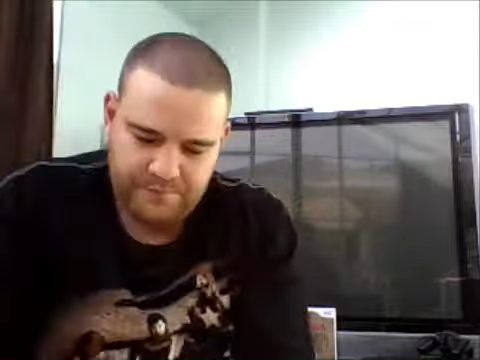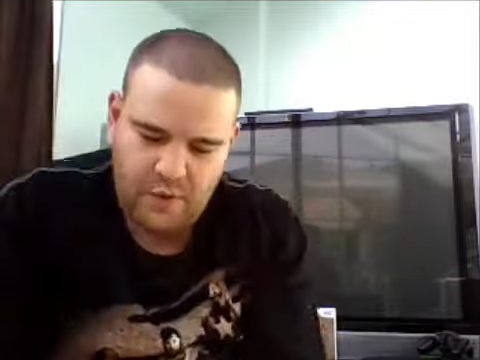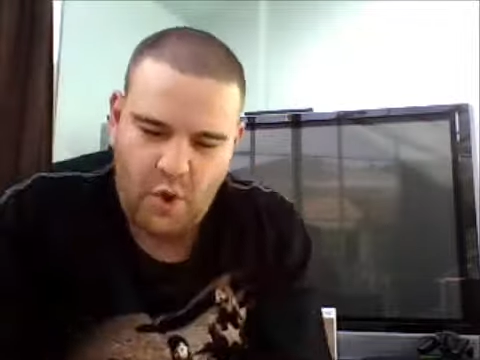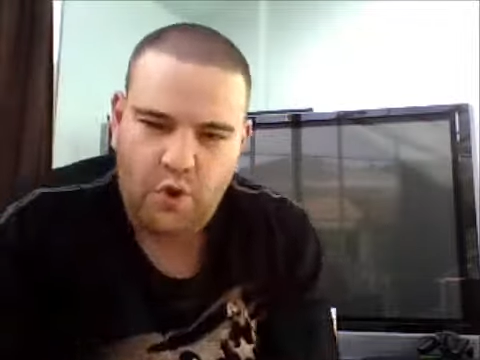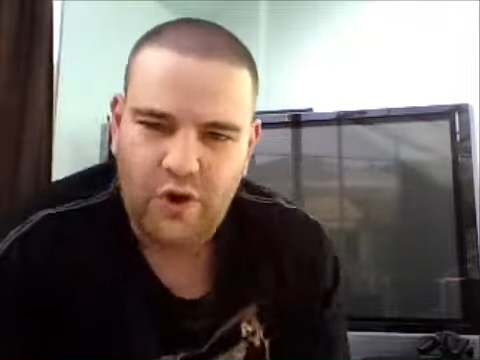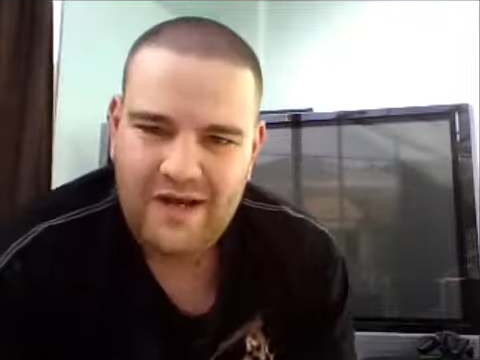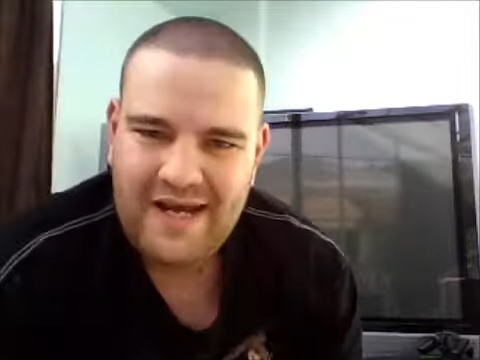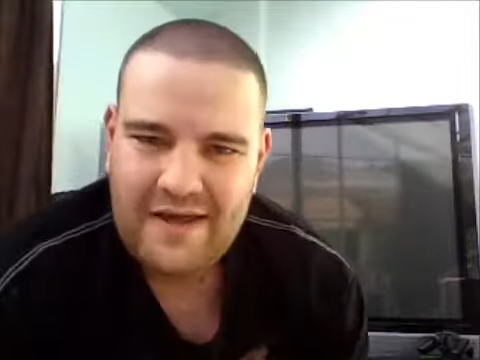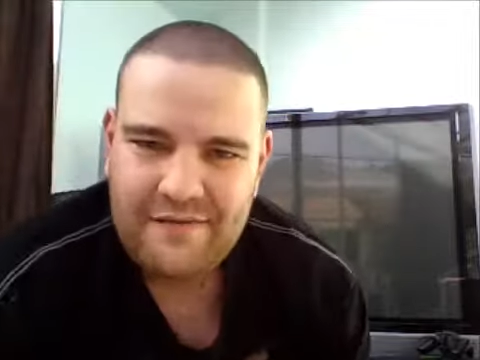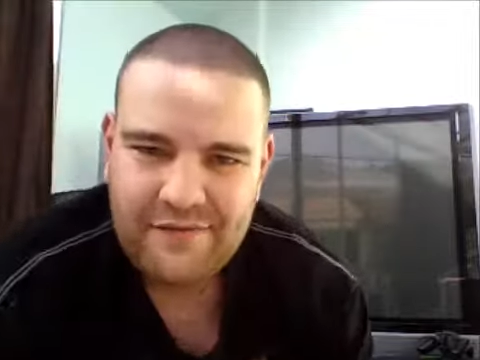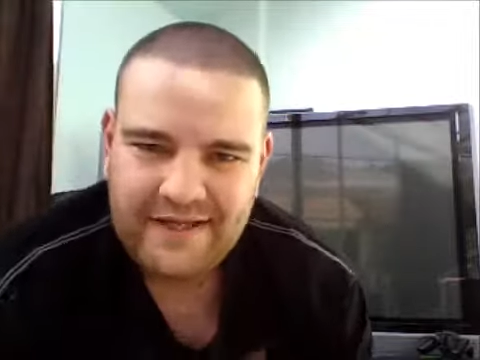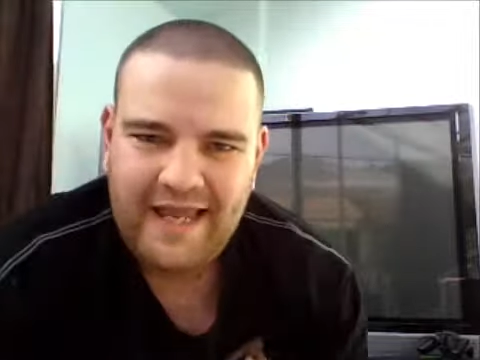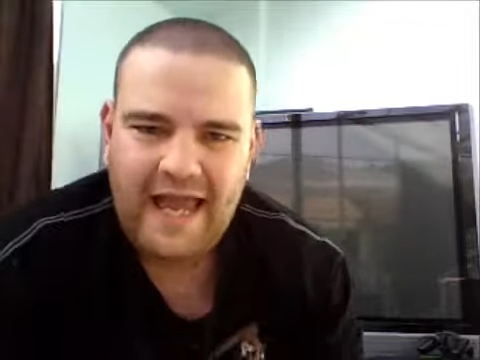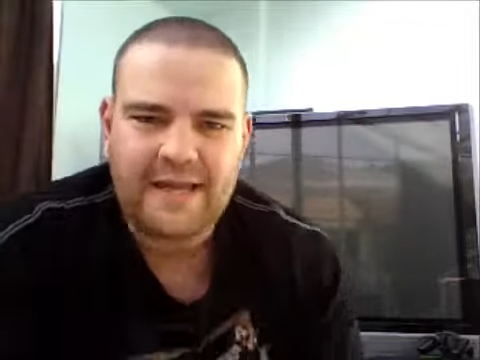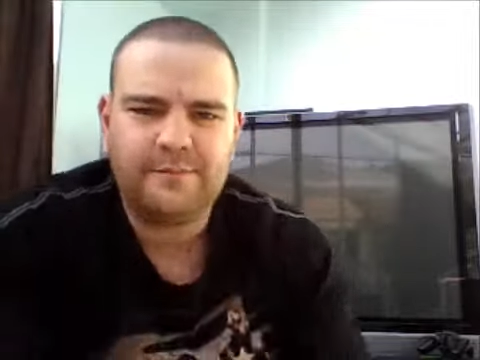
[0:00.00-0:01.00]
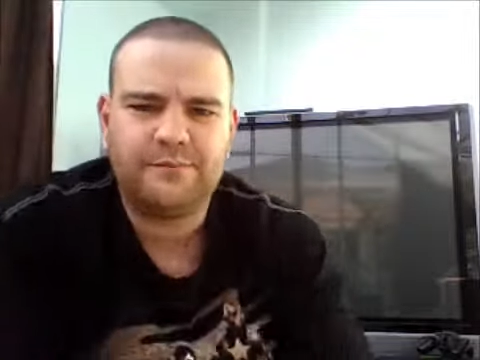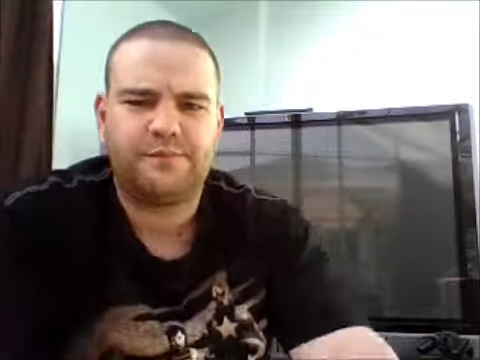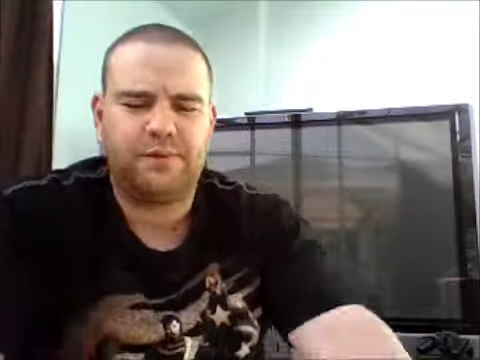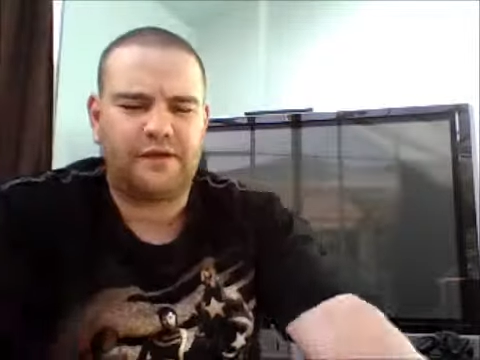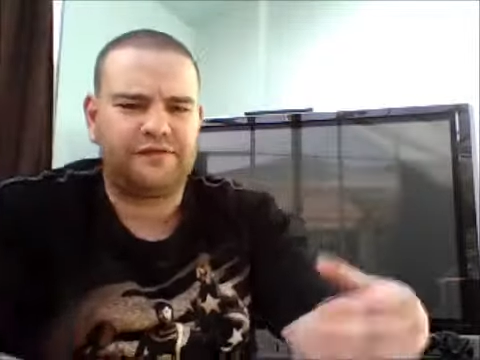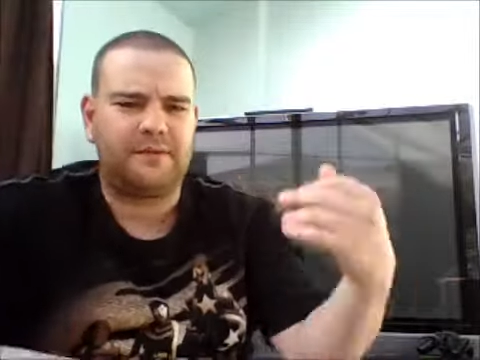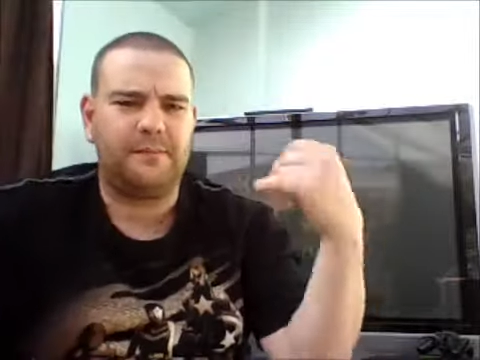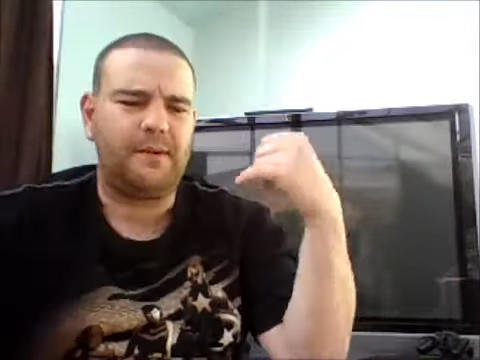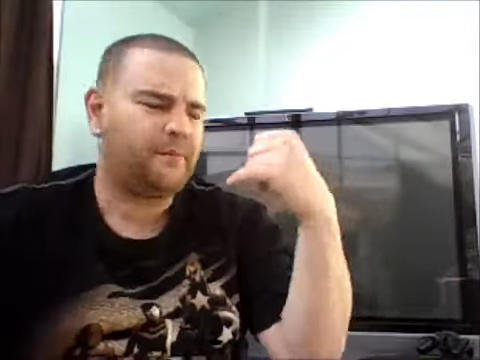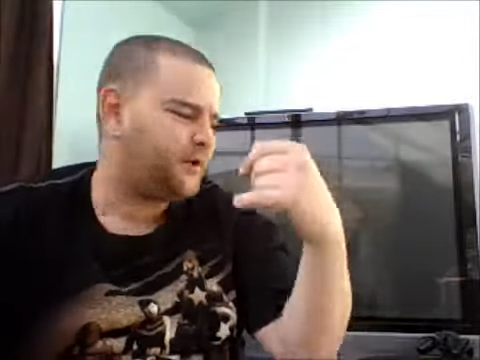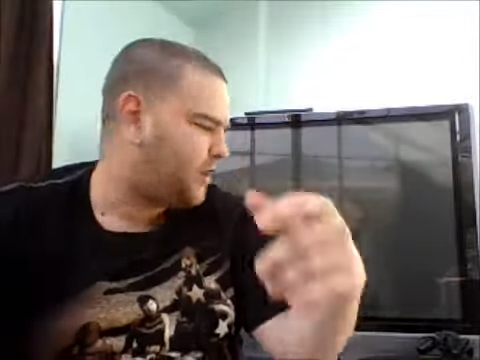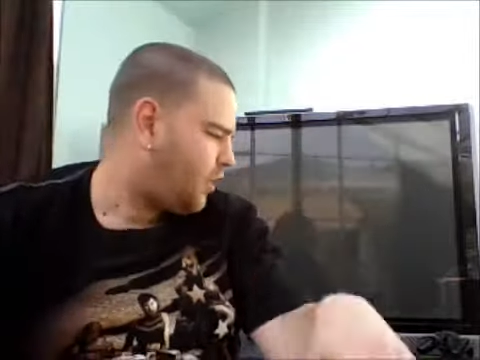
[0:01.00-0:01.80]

I've got 11 games plus a memory